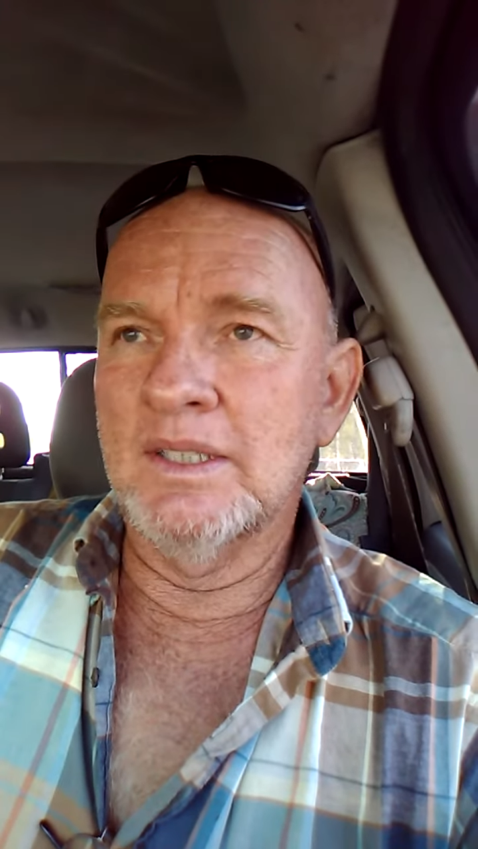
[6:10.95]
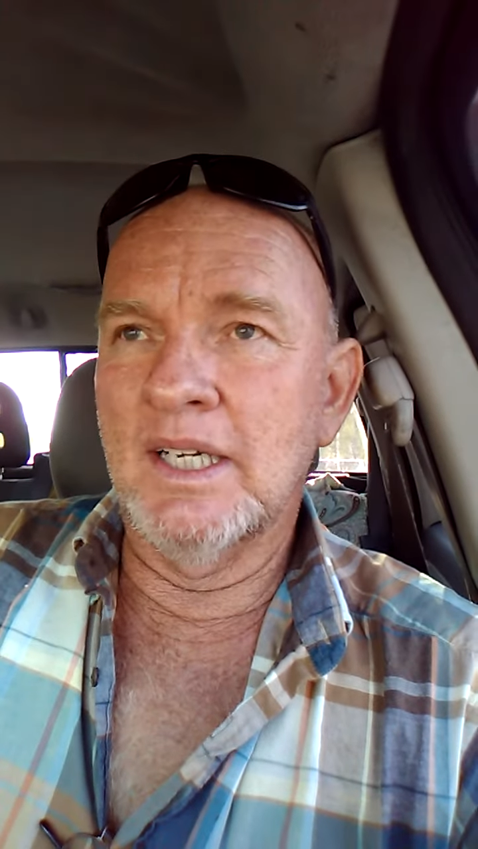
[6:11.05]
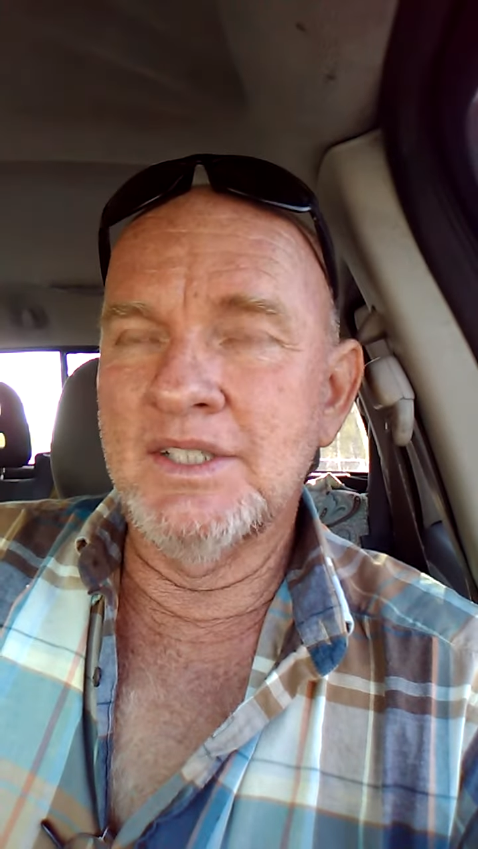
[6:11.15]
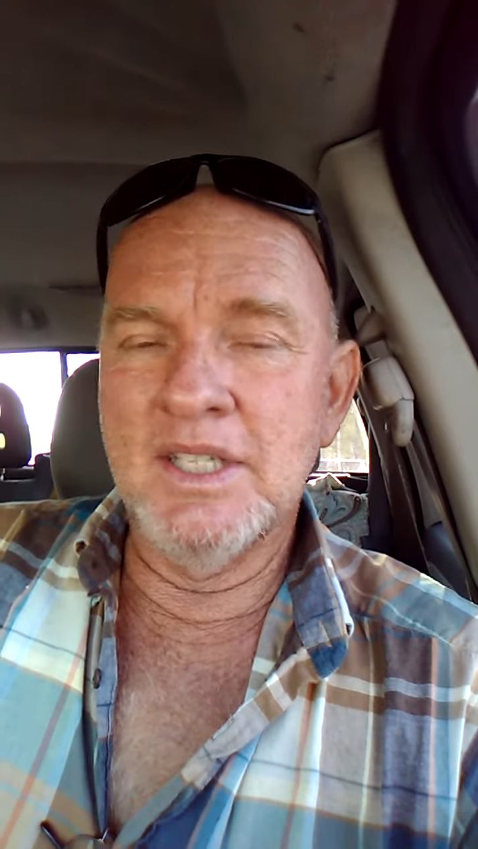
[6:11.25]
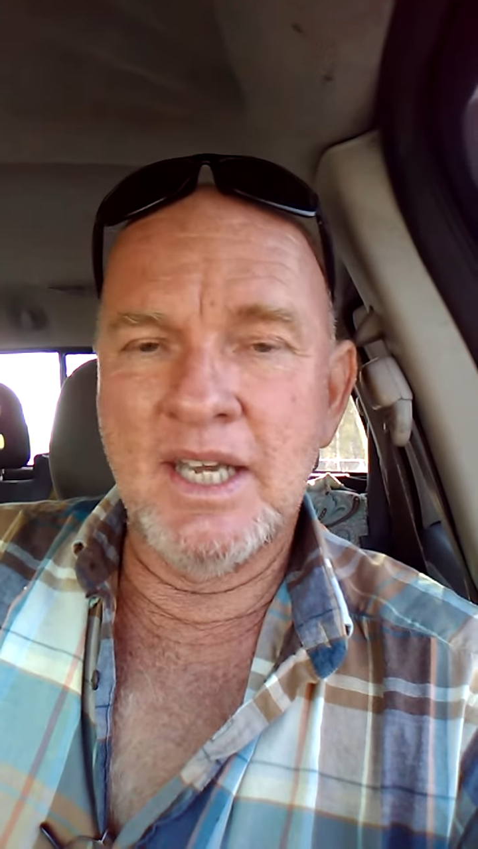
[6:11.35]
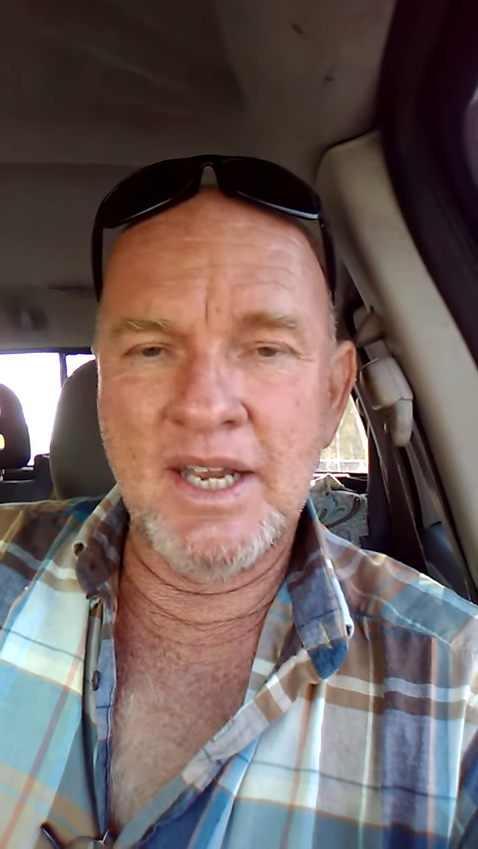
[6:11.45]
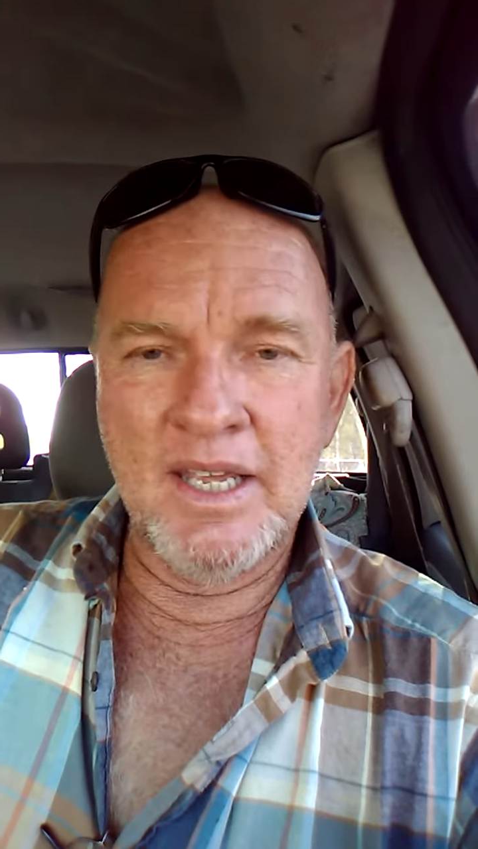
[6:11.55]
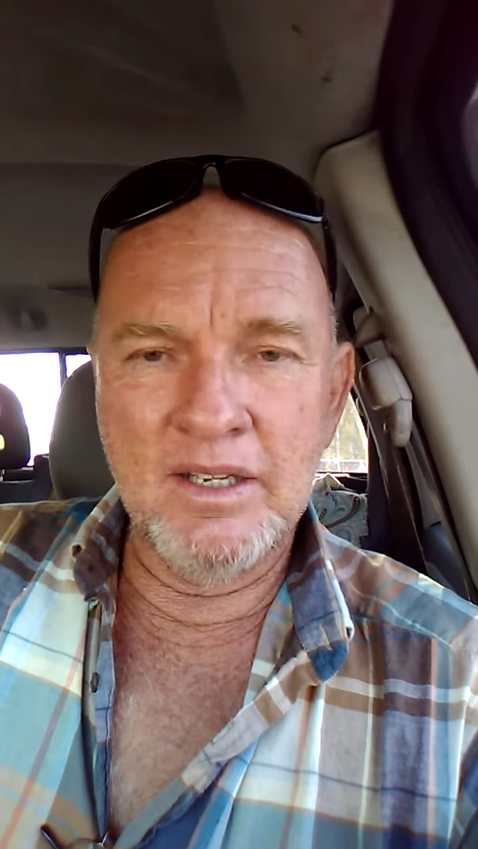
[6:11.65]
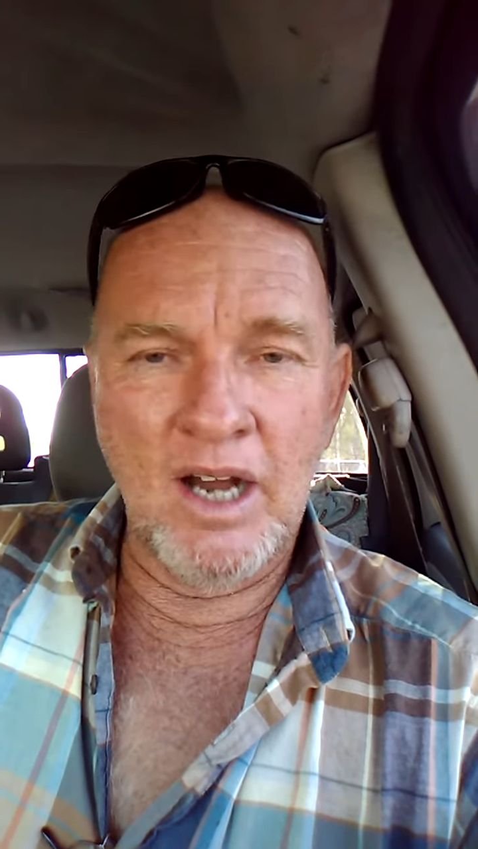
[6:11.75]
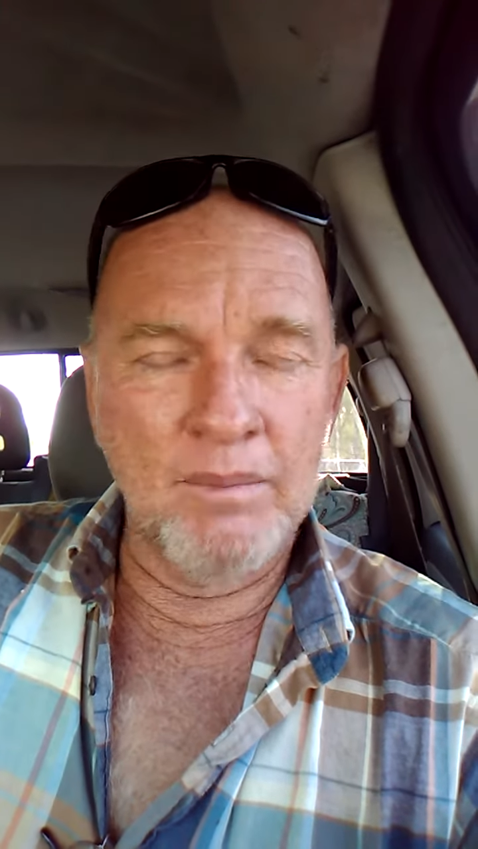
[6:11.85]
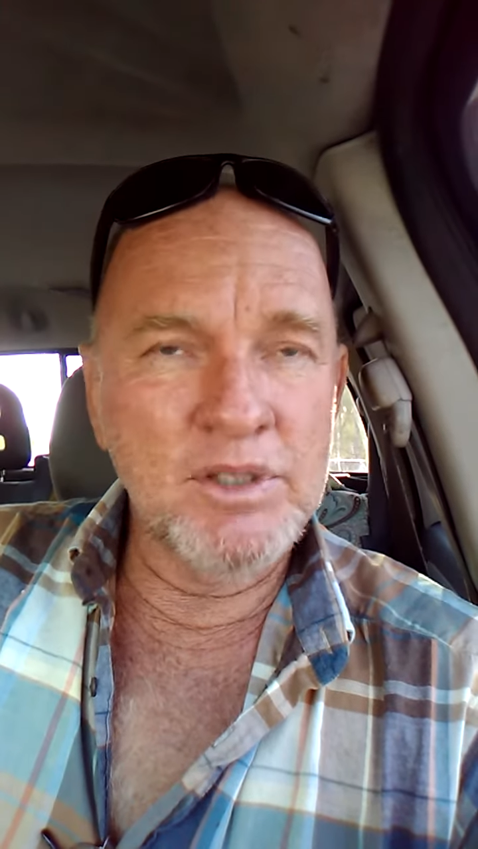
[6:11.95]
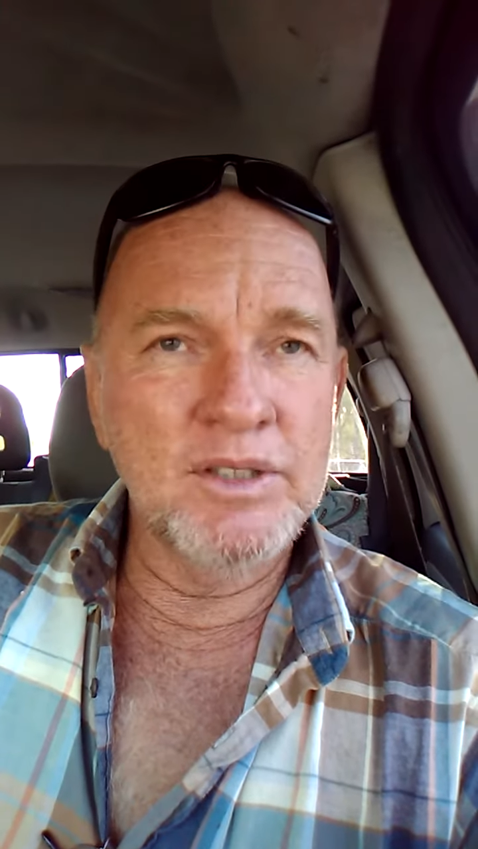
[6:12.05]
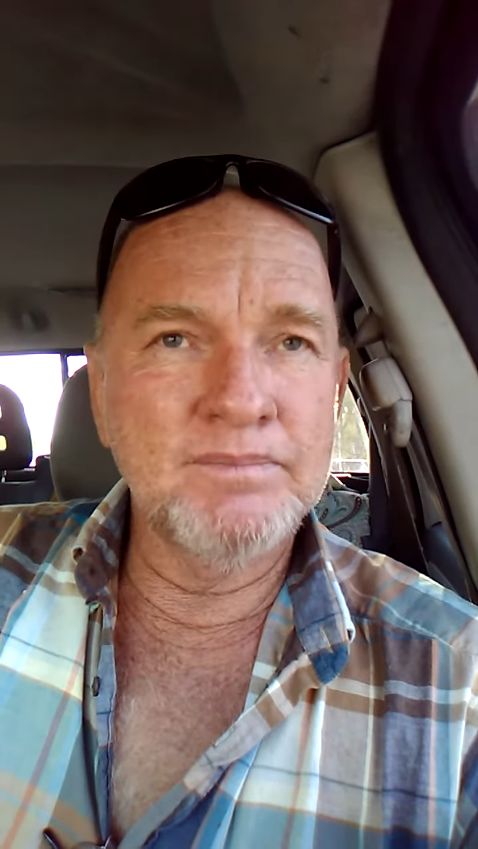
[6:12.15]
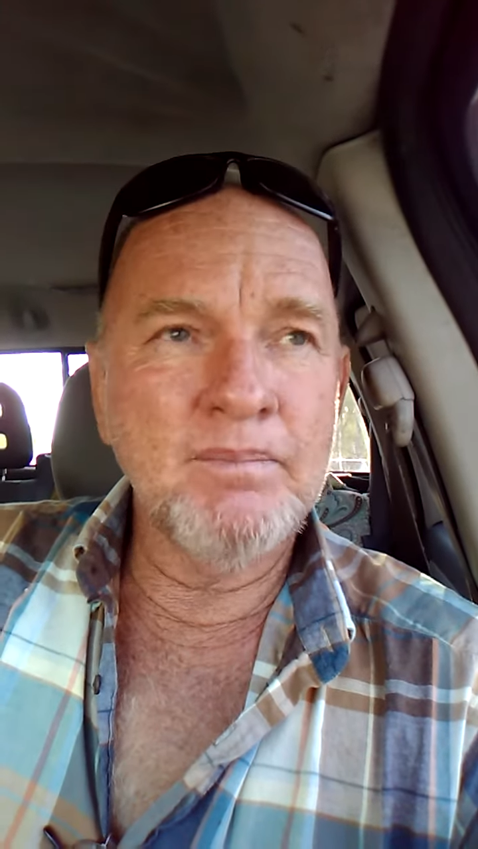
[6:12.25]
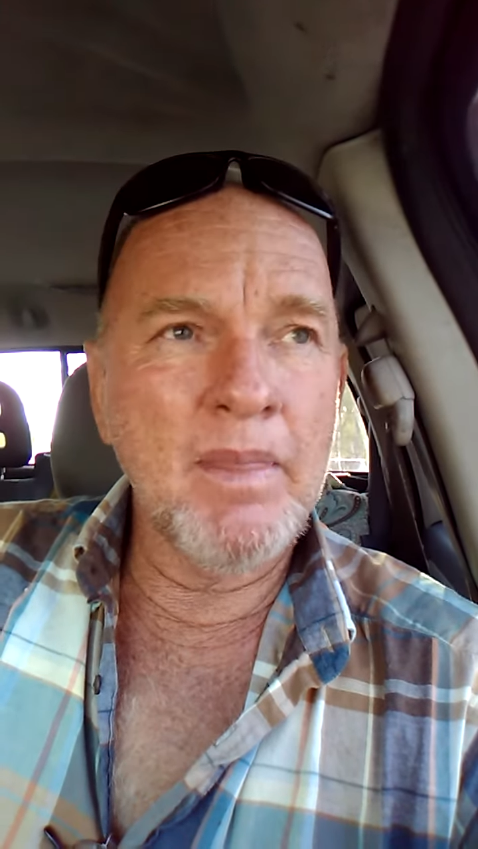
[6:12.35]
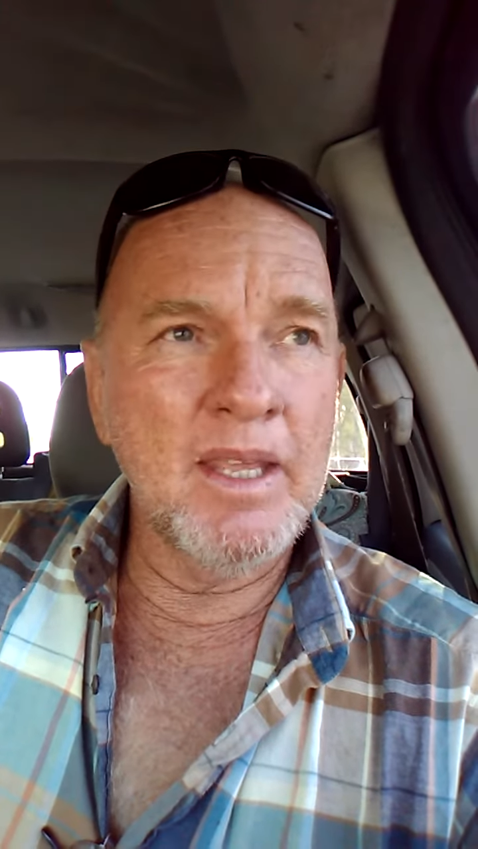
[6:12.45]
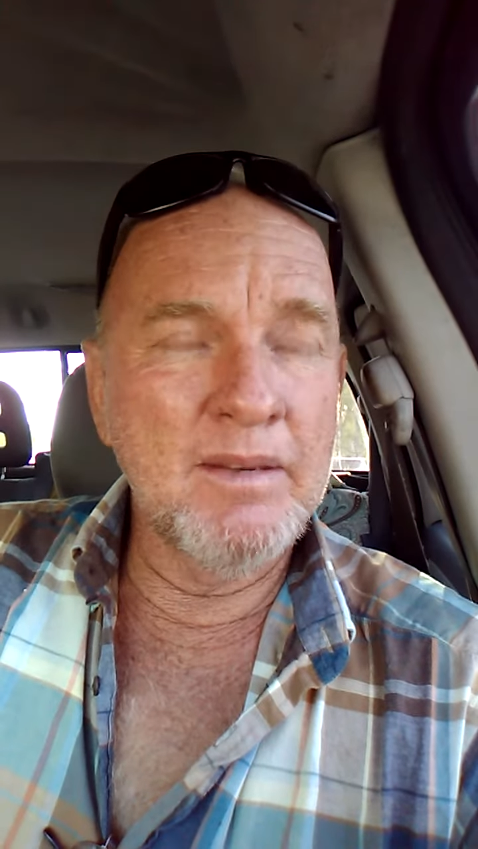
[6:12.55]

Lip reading: a DNA option